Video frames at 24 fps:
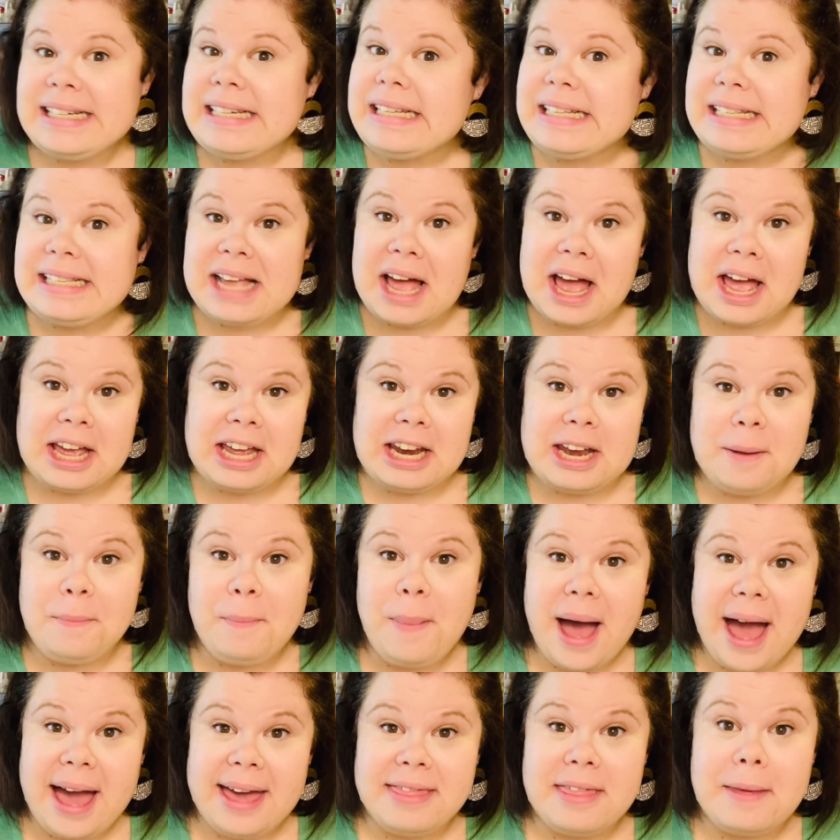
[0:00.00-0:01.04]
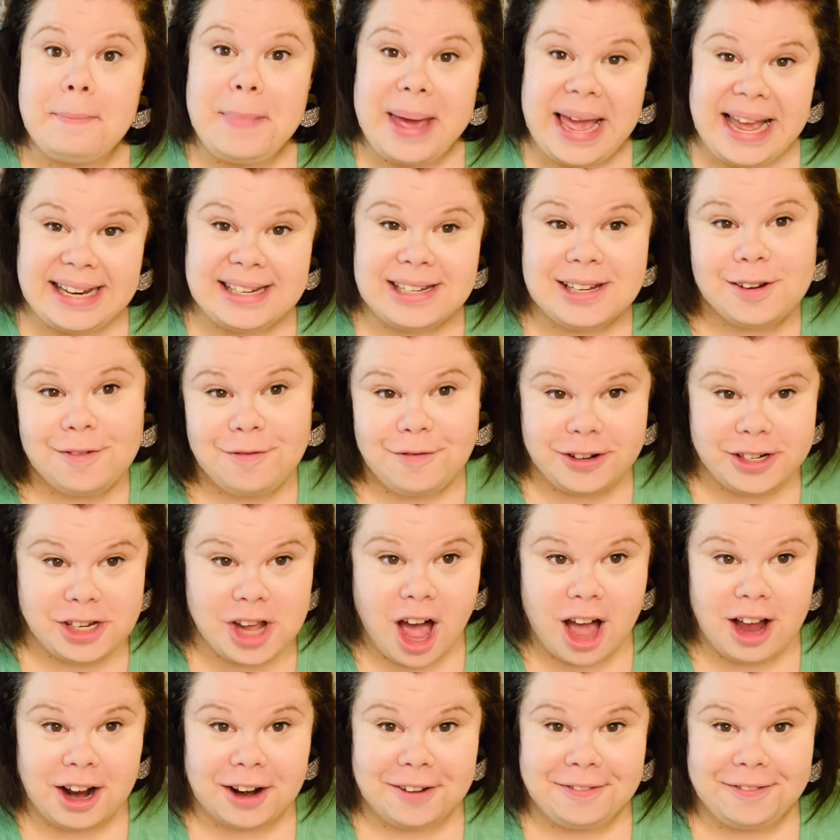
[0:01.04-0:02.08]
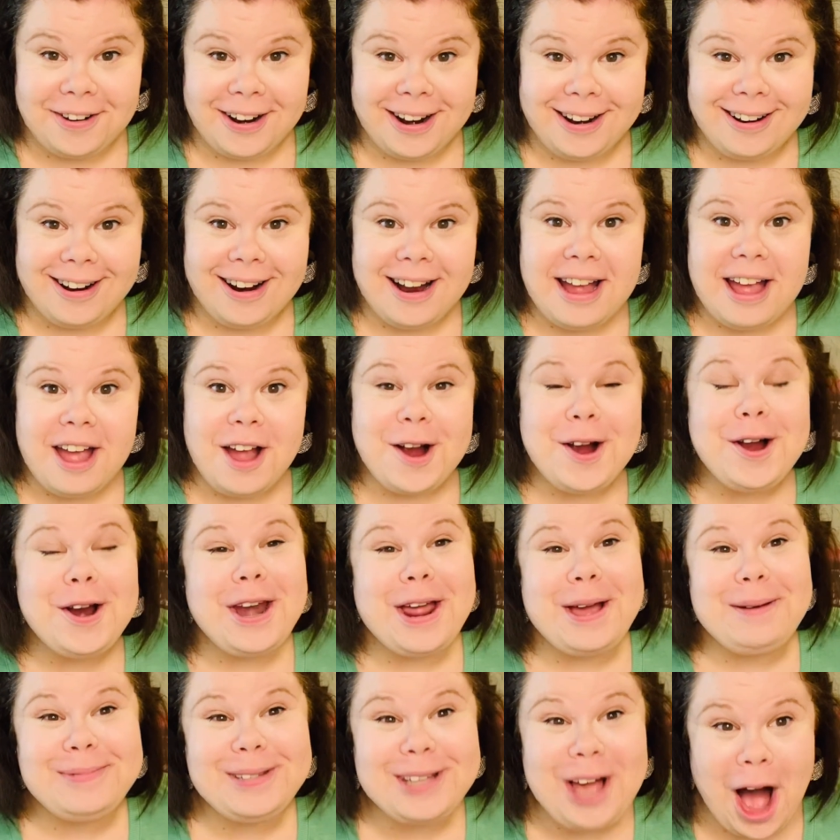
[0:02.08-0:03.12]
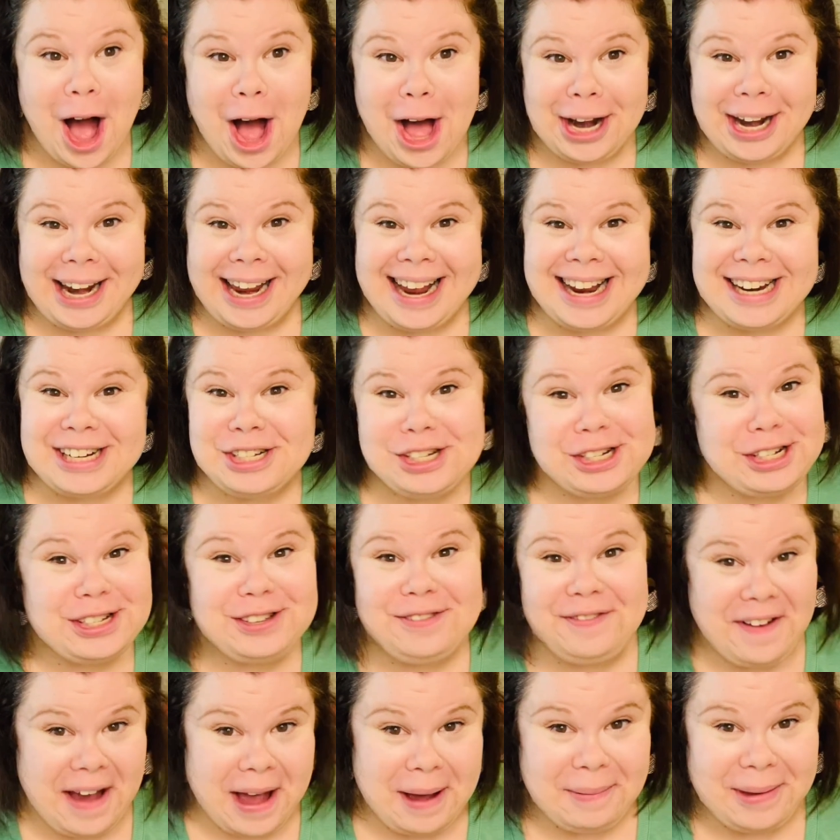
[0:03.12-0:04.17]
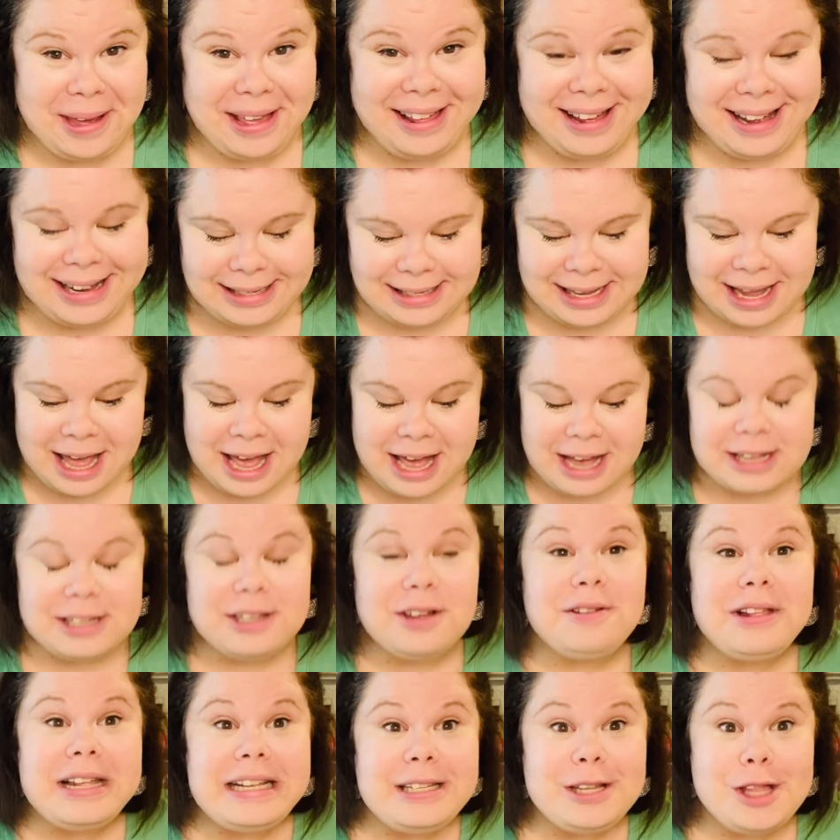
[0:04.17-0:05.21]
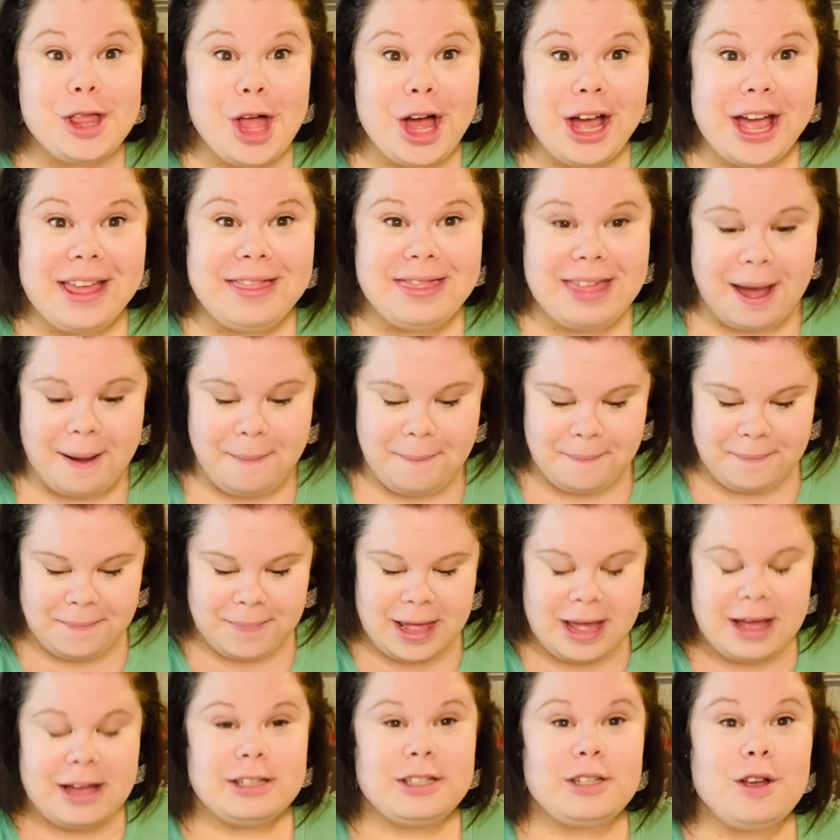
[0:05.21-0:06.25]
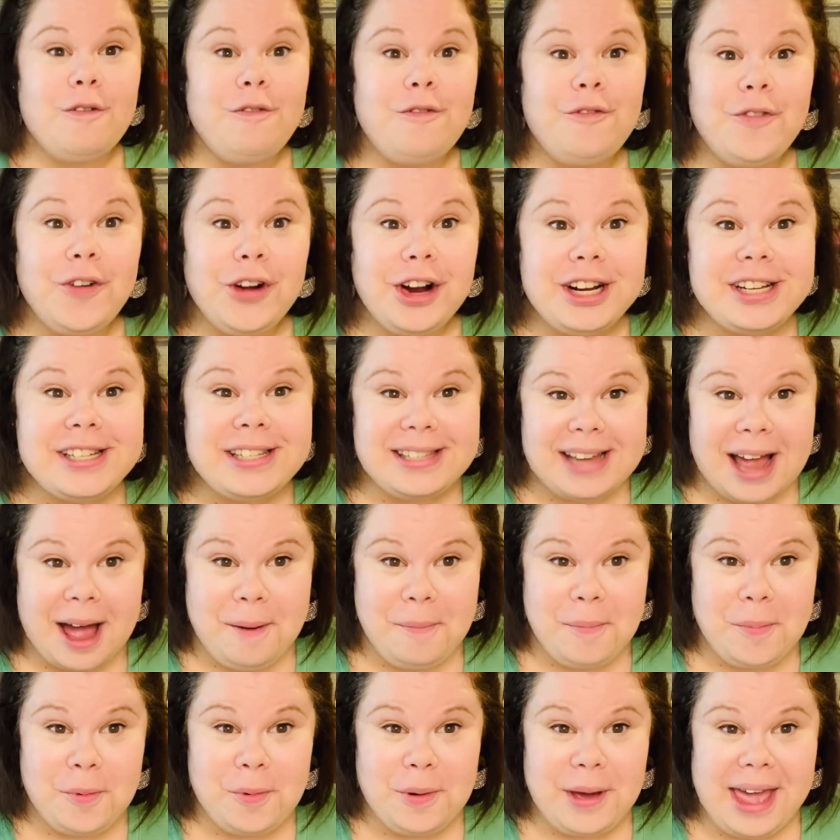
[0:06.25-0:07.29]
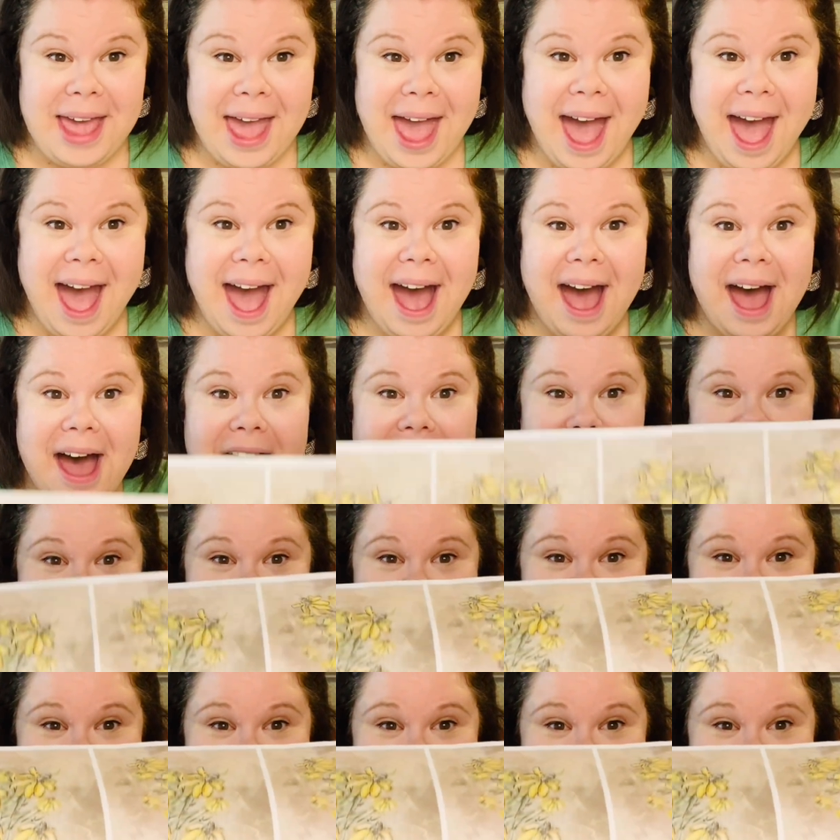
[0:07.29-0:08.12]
designed by the painted photographer. Her name's Connie and she's fabulous. So let's look at them. So first up we have,